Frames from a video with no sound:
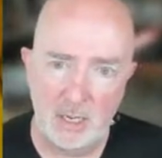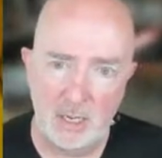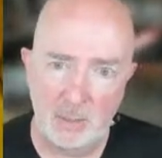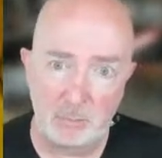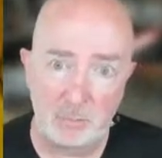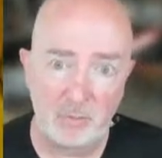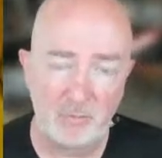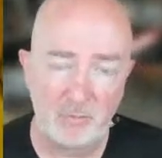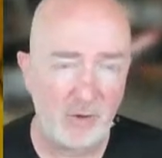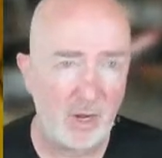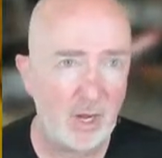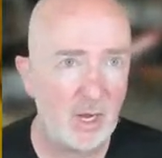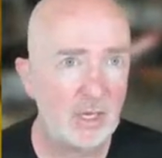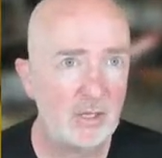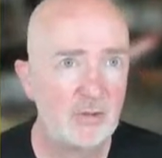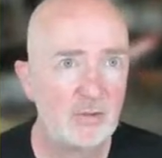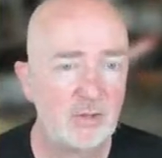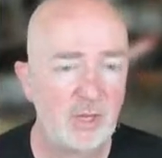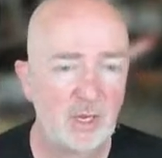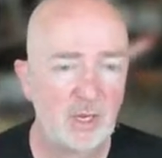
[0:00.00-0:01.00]

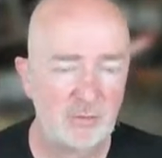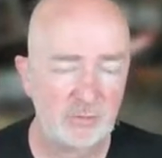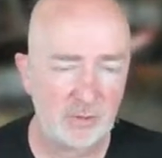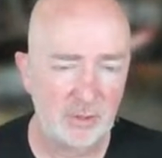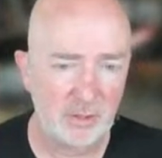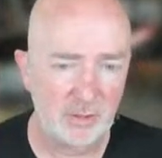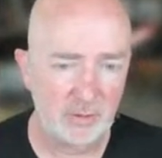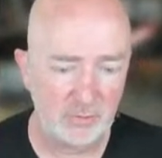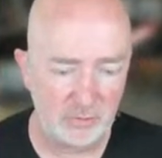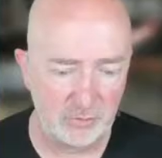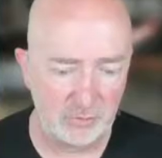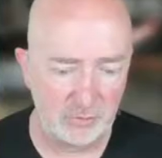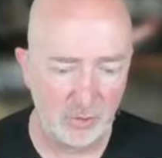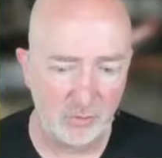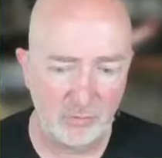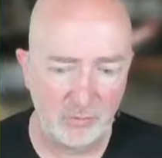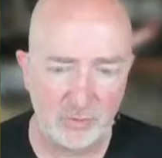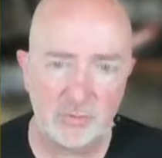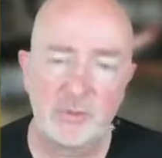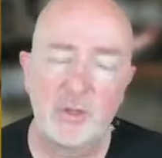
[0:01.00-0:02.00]
provides as a
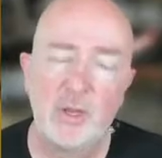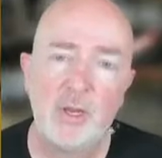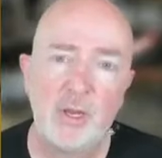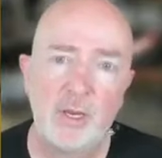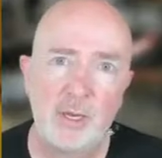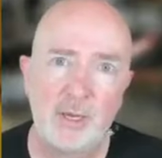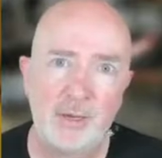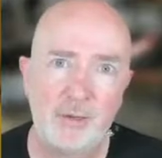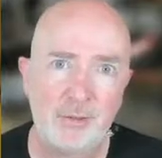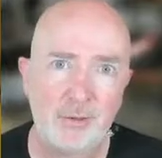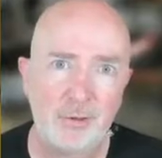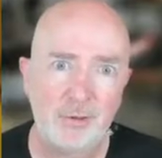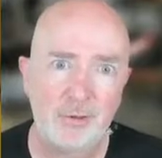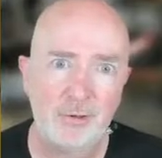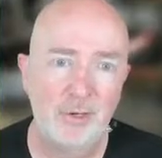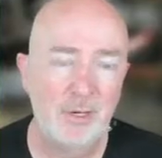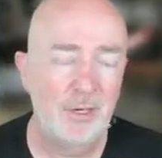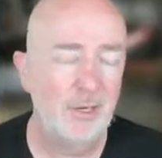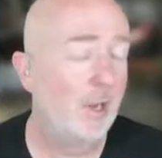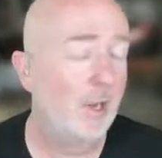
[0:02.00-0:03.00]
service, either
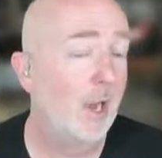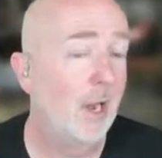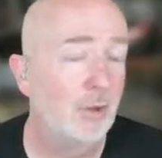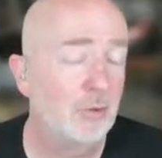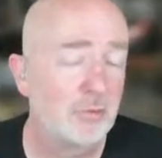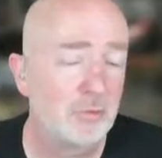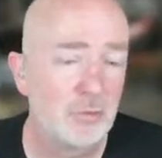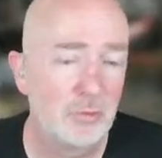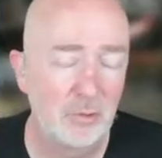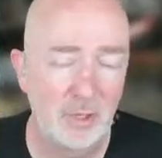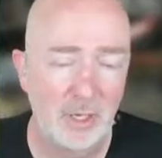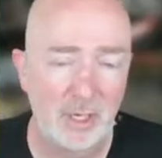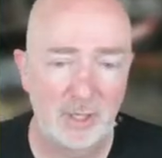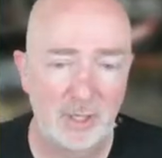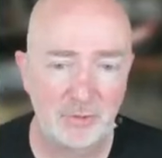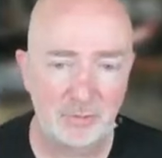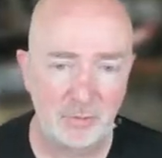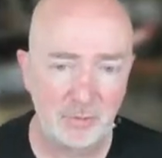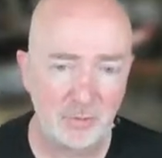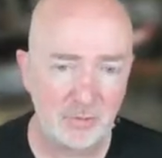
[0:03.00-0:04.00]
in-house or
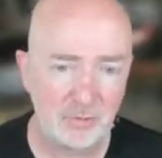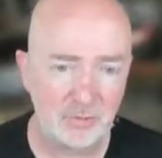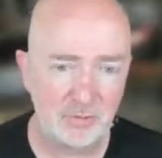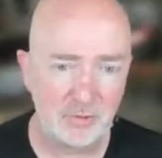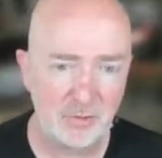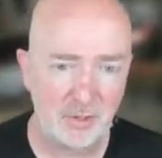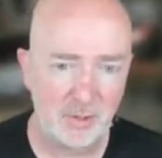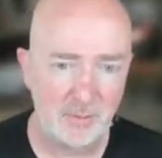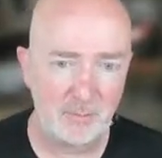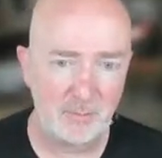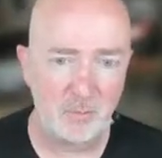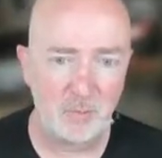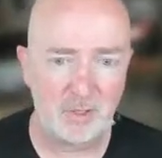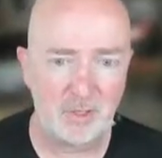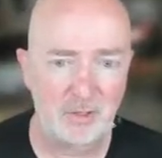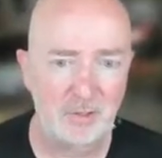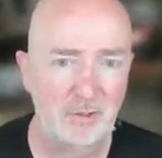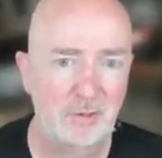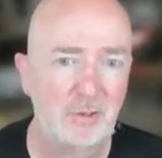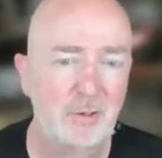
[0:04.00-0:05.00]
outsourced. We
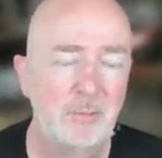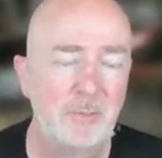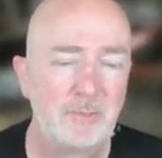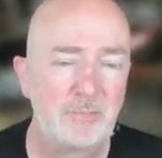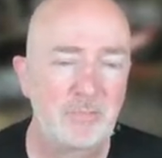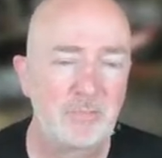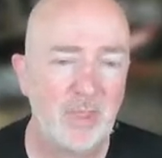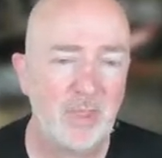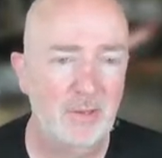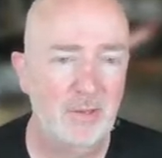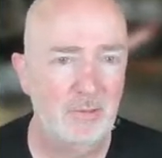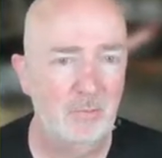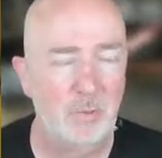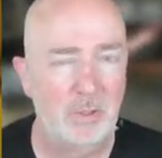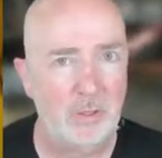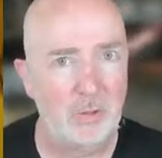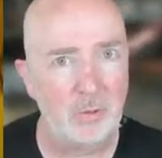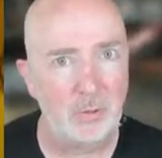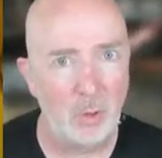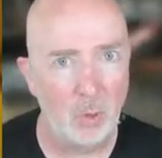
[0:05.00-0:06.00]
can
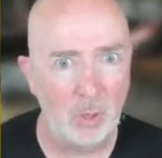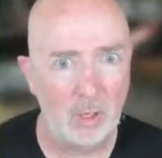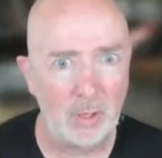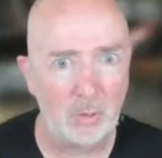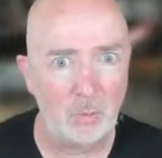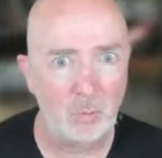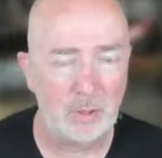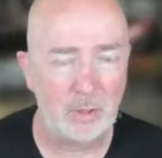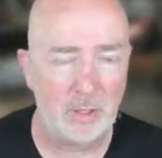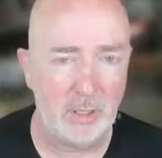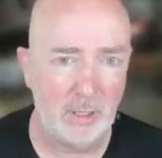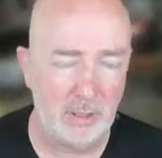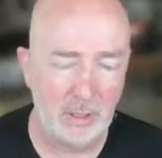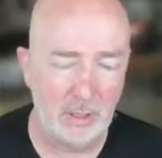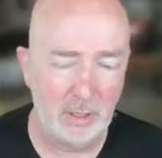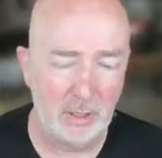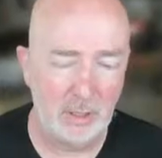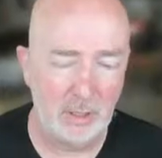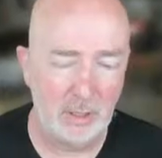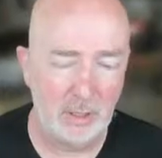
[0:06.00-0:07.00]
go out and we can
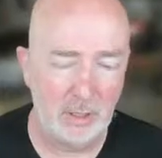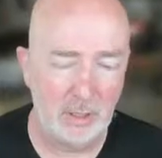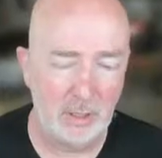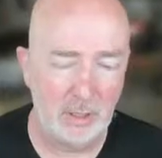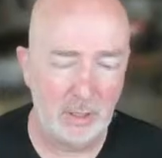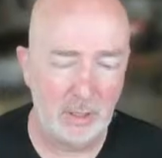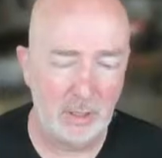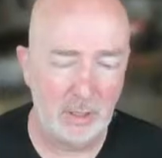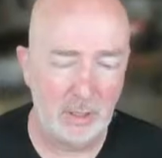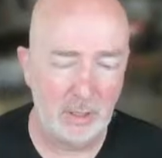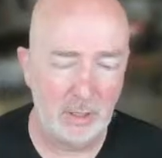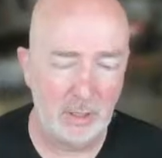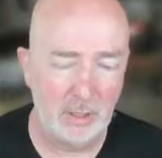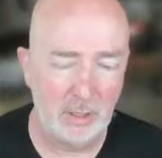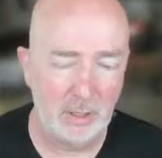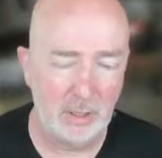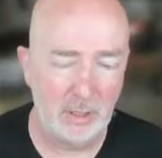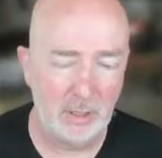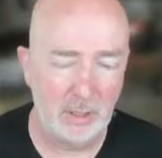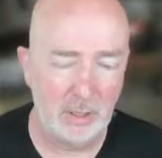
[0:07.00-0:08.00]
explore
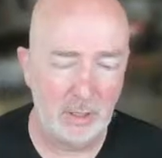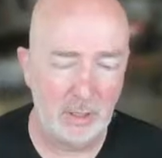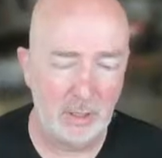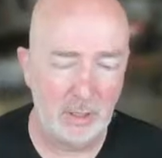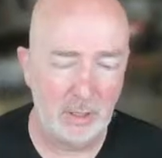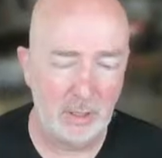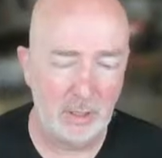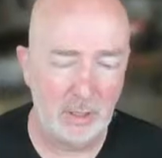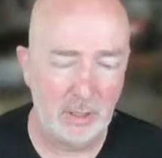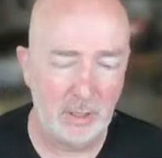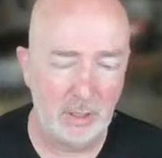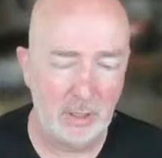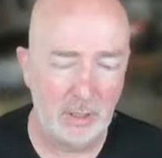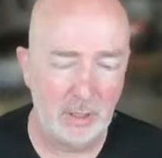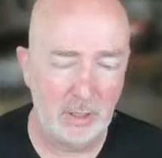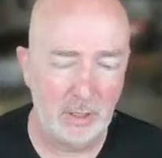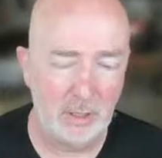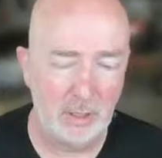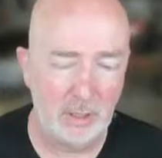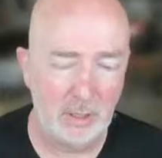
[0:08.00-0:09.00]
that
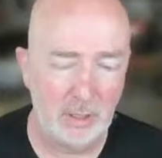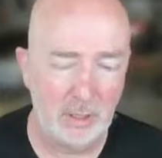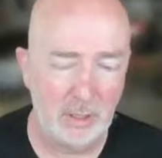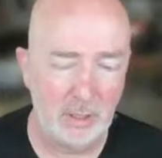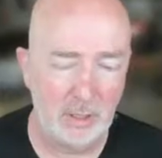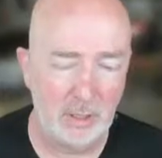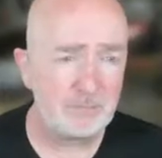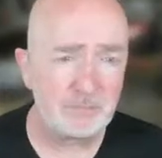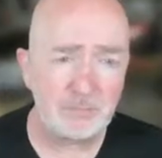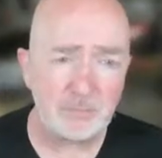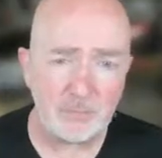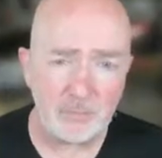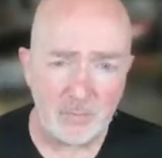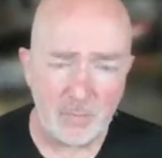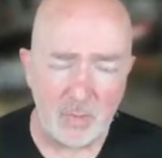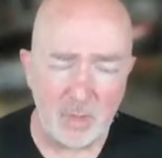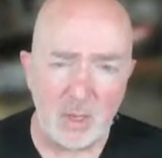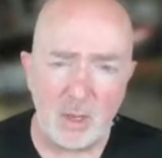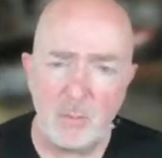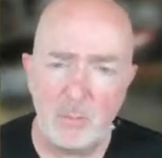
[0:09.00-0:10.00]
even more.
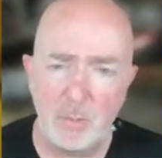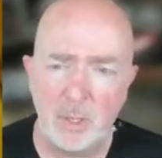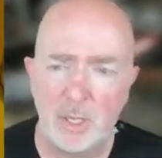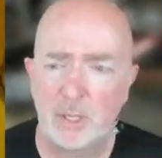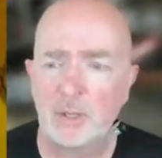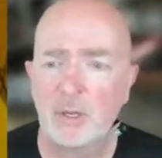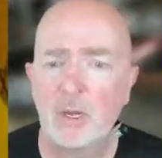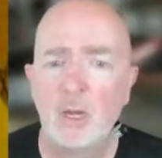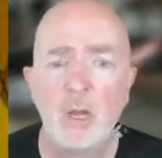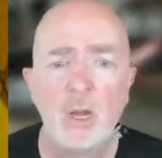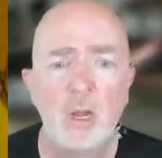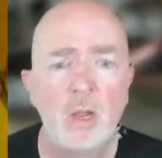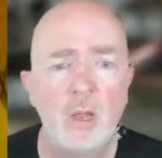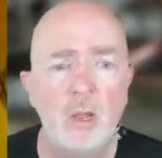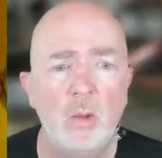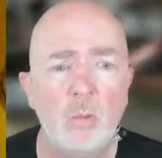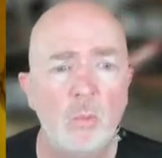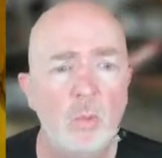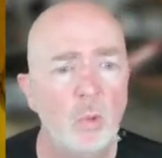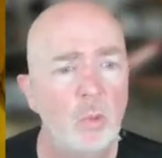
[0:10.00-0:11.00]
But
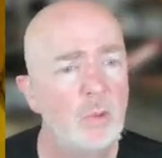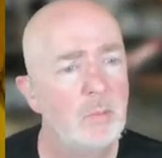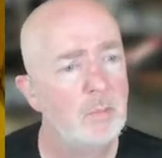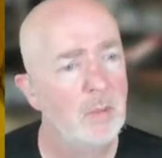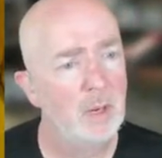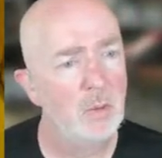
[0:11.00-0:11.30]
what we may